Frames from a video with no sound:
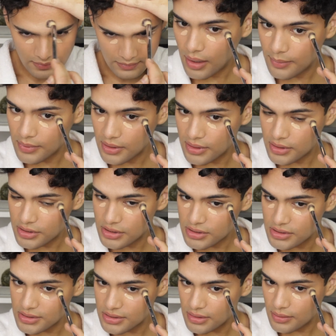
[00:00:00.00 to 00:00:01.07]
I'm gonna
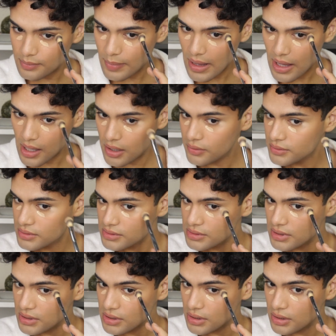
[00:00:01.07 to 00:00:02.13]
just pounce
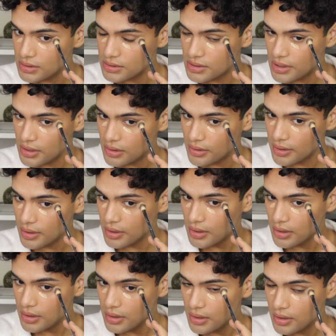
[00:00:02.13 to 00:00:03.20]
this concealer
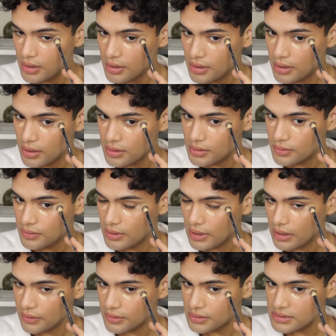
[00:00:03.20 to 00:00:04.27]
into
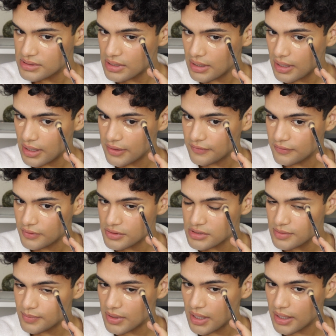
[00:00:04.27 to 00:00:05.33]
the areas that I
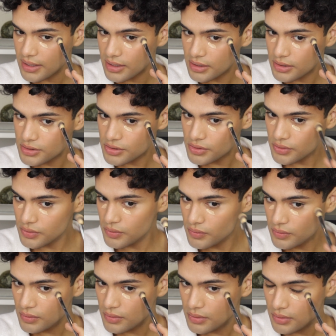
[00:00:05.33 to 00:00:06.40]
first applied it
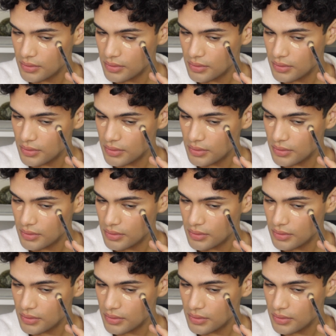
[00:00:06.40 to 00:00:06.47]
to.